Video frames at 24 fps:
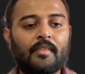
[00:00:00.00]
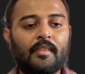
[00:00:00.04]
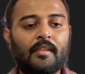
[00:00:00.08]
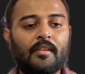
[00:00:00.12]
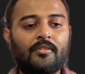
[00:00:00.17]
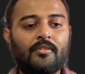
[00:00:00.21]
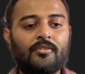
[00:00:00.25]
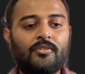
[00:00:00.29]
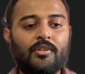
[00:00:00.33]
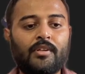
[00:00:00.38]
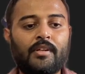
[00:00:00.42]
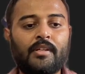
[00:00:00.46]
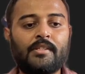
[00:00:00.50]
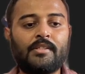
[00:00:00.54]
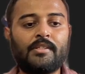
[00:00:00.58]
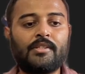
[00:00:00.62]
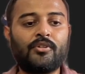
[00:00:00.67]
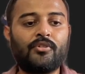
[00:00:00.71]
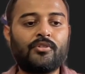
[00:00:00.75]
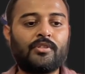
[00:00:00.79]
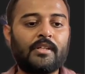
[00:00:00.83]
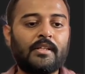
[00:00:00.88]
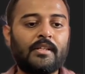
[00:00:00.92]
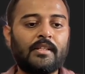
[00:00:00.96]
So it is
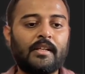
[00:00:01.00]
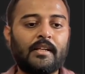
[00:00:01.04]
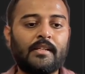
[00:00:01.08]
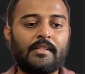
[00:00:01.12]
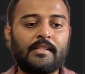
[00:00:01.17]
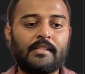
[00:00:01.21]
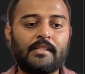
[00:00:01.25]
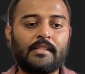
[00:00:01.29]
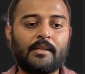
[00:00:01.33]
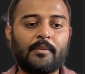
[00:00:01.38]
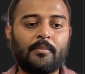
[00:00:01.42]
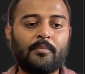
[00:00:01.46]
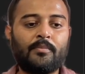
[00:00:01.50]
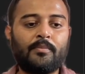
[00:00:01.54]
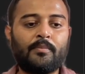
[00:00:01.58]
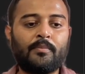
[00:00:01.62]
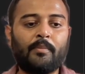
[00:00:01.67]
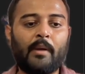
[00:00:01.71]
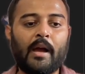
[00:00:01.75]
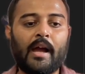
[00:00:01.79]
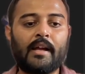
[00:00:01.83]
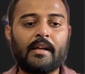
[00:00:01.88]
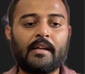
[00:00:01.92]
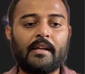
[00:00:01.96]
using that zip
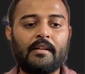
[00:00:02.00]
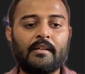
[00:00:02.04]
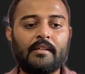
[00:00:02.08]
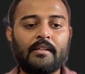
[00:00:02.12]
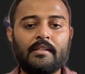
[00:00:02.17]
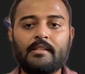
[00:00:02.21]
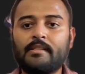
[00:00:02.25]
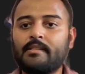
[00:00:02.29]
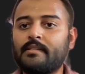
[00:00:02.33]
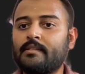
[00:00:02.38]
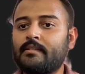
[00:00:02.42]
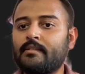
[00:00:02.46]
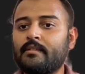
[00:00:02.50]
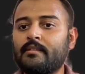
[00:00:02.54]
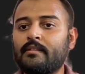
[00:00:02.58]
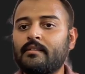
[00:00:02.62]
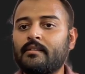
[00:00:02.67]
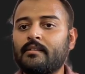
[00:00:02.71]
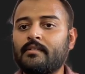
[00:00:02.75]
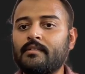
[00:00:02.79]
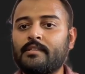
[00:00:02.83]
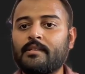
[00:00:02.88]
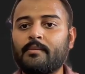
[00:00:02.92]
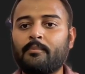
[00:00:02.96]
pack, is
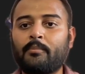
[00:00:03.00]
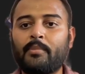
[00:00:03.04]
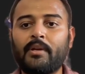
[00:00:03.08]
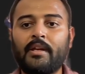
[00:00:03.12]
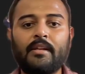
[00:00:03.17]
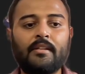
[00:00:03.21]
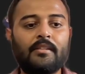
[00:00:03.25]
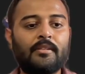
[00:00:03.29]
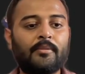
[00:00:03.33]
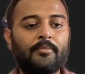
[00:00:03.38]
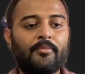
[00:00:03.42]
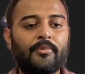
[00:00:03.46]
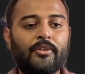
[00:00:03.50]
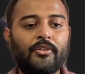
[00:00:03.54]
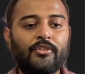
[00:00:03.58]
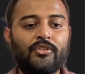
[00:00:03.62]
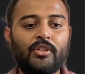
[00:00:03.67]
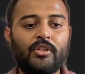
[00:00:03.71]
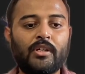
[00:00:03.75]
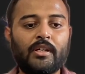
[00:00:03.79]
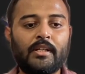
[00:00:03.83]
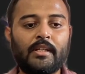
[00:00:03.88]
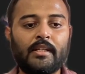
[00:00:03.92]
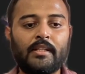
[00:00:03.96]
zipping the
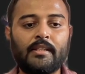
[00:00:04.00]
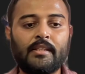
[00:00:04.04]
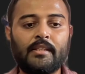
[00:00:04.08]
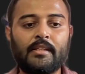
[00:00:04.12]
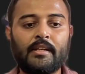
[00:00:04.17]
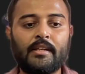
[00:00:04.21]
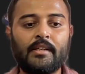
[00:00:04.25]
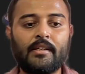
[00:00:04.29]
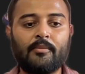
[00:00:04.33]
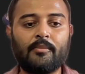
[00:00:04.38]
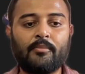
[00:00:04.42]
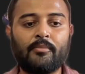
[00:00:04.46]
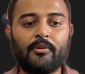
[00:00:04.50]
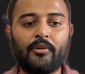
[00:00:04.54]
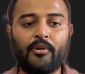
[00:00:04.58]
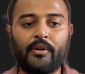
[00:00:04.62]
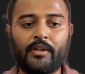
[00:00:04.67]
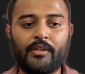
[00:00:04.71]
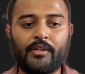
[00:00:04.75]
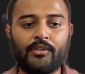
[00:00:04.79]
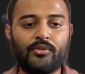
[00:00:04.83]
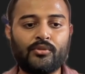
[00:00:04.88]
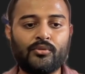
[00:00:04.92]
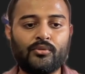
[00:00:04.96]
project and then
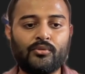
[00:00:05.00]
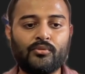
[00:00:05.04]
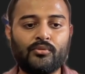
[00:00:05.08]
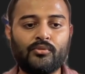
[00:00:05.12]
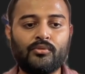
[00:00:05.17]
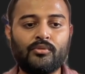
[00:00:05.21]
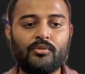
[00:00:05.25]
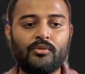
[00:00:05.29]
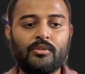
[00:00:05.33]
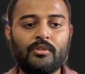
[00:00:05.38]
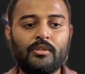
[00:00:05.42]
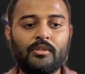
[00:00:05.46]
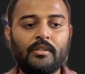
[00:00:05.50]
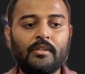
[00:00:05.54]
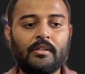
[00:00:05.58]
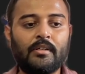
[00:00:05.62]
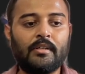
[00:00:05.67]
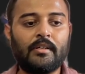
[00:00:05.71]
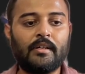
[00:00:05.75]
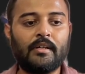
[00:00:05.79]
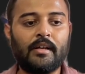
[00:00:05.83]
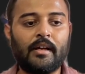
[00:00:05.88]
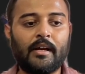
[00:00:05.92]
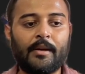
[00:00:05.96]
uploading to
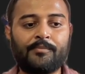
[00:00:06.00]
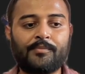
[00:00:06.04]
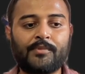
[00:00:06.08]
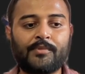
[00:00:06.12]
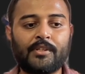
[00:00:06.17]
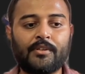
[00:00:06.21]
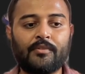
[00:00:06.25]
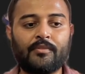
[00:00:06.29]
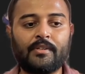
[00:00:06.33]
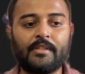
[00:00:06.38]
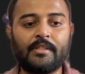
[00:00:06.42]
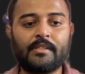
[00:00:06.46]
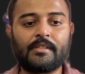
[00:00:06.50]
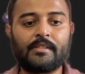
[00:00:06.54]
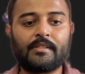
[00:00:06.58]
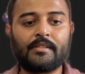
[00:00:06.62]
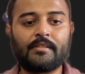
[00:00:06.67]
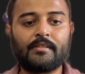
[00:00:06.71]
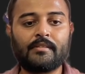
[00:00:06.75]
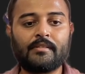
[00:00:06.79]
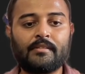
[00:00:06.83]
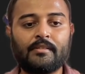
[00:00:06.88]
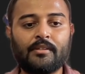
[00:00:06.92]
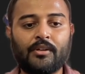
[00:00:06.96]
app service.
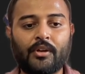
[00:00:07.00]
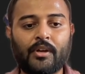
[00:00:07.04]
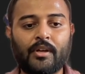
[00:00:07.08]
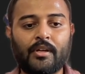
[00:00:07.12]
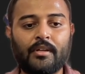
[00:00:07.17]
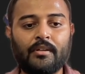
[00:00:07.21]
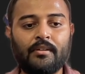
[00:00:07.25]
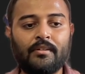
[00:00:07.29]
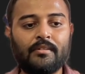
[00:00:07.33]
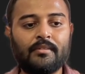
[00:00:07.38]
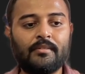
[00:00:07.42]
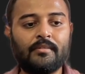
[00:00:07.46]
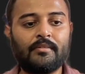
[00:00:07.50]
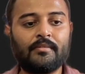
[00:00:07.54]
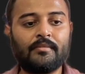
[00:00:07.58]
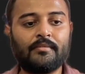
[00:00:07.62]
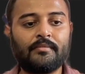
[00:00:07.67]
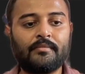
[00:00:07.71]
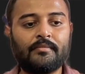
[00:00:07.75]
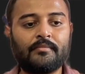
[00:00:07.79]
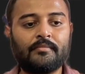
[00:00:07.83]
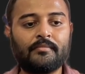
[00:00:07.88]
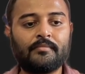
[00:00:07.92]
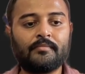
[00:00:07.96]
Okay.
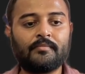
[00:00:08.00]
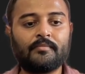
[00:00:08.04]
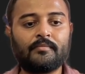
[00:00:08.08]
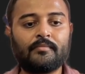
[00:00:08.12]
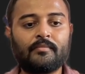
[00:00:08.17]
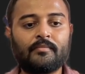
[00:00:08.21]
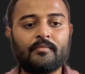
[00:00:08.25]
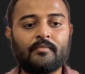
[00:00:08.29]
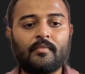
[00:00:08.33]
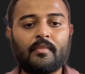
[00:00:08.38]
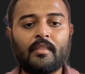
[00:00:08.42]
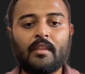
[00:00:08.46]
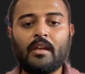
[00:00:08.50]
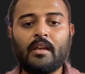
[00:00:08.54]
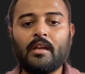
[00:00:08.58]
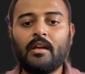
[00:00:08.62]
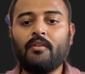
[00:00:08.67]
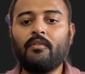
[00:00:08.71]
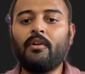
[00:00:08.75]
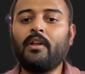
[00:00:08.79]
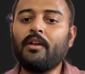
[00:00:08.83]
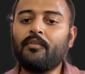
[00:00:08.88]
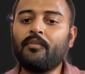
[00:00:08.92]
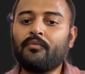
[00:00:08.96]

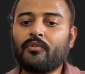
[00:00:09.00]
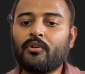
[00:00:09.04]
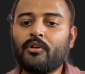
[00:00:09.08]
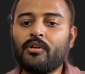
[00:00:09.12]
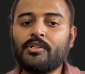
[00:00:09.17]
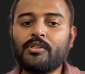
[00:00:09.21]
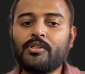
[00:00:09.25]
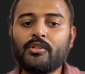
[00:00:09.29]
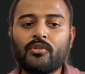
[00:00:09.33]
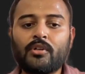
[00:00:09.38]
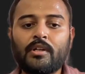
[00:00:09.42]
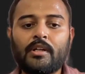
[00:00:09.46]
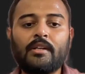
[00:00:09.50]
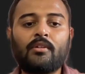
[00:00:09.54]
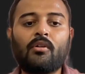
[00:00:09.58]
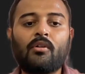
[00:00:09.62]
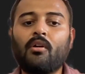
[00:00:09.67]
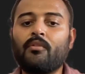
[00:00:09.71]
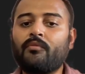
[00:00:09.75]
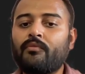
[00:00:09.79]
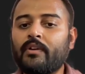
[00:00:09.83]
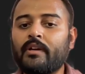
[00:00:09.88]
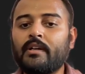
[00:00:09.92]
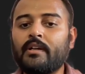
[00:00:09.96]
Well, of course, you can
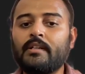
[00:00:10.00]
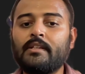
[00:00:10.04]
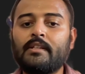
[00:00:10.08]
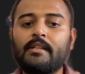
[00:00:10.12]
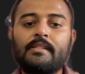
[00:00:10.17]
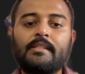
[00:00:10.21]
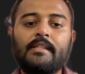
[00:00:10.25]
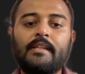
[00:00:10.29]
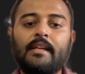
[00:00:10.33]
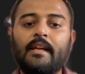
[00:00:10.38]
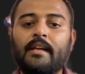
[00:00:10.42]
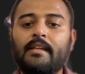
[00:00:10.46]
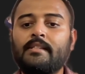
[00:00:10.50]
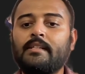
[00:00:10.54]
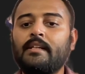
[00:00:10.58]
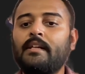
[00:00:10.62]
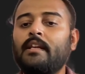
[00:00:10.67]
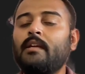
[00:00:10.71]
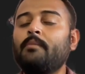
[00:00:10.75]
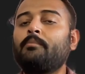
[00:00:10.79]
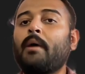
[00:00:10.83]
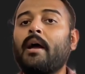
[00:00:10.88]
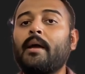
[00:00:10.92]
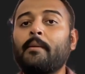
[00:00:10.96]
configure the
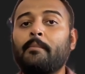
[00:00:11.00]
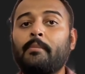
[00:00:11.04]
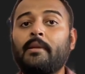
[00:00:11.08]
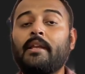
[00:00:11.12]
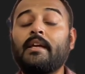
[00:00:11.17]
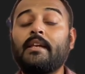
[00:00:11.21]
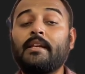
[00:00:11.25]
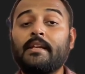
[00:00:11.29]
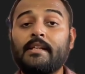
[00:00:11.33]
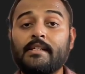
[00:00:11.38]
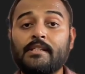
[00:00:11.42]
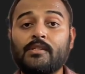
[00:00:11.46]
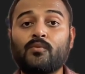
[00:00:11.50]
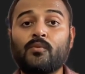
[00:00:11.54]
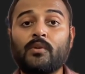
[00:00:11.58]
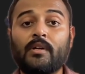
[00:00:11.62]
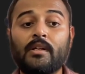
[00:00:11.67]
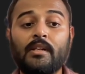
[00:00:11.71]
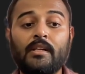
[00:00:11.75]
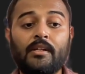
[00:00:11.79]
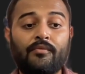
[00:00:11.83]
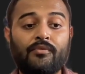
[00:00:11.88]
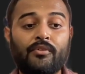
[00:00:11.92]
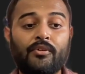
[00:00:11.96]
CI/CD pipeline as
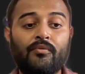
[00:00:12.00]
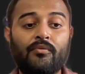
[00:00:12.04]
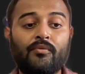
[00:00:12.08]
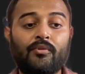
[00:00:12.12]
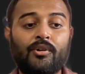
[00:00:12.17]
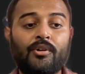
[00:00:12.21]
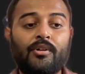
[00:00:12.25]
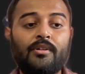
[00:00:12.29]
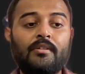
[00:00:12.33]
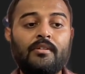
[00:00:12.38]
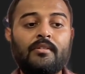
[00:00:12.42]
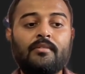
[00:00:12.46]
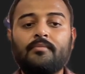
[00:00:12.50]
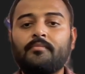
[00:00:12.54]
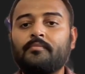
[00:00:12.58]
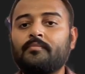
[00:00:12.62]
well if you want.